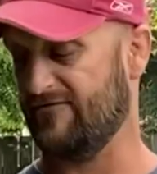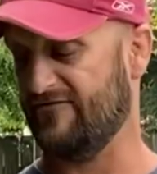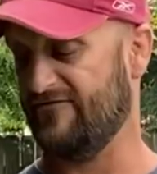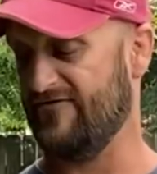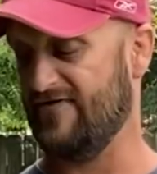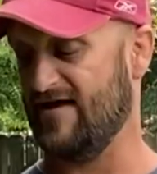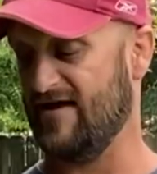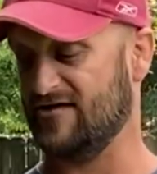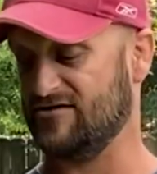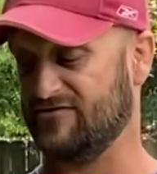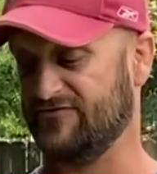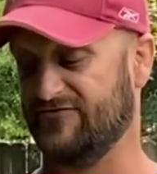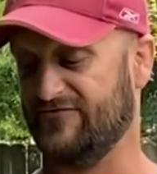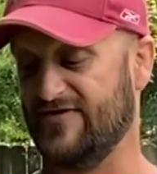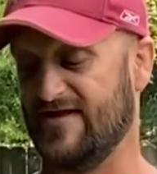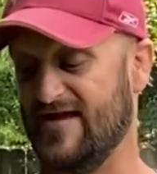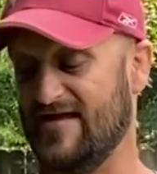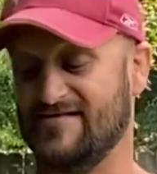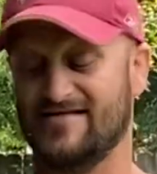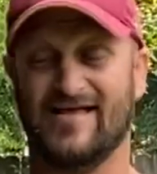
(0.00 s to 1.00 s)
extra
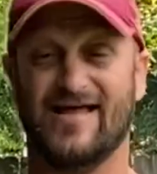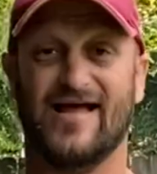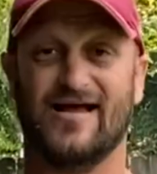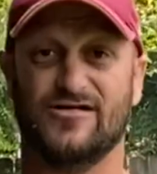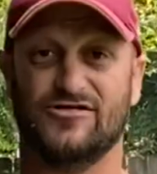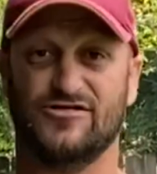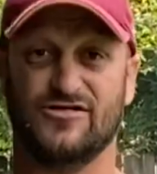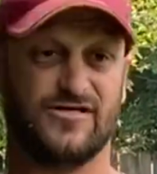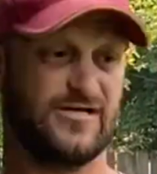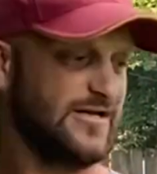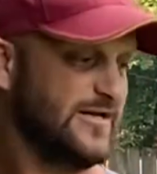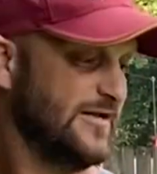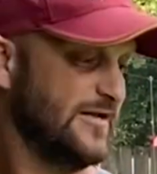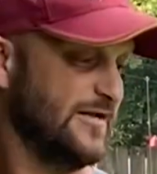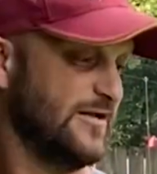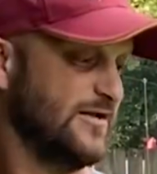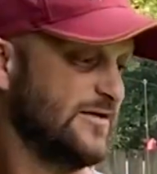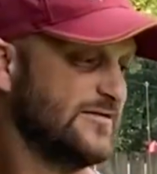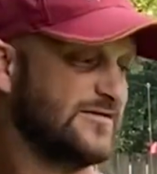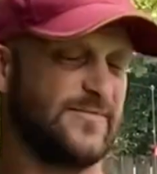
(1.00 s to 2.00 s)
fast action.
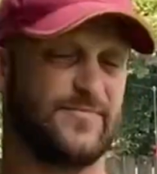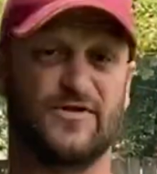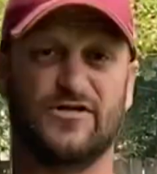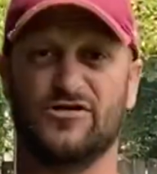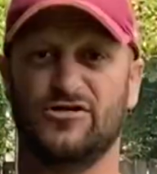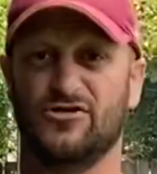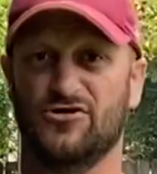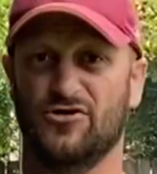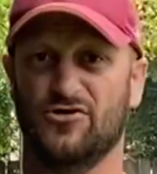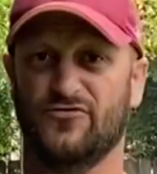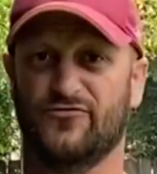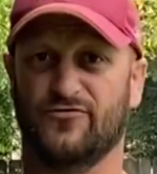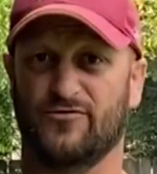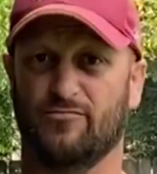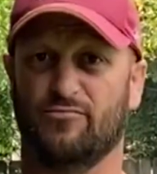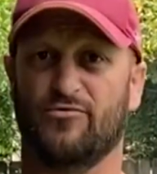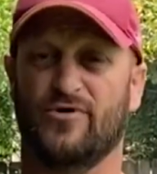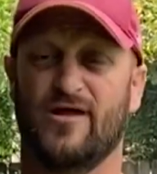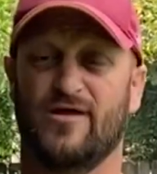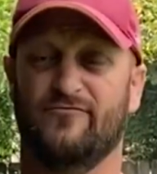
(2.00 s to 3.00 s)
Something you use for
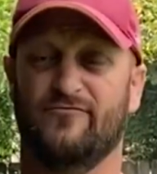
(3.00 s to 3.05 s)
brim